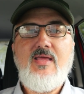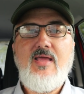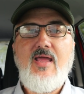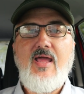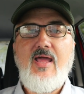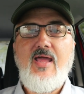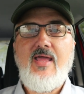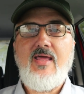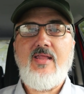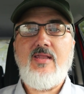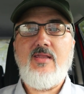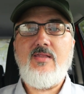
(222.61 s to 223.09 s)

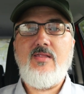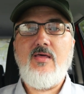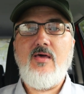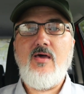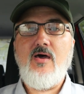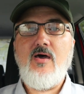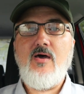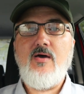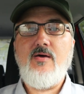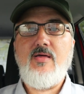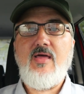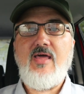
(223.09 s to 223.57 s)
and
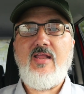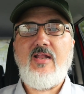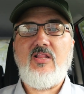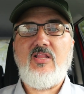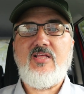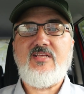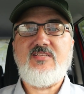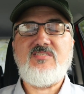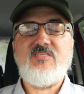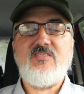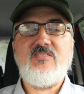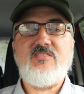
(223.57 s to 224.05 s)
it
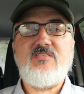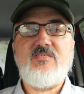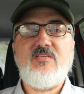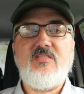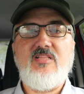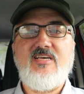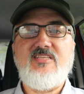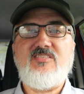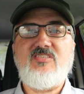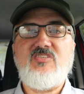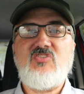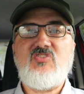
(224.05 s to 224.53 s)
lets
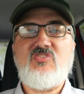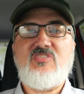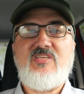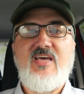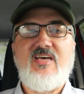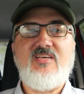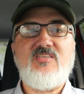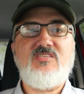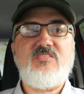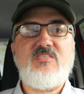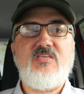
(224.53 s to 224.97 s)
us test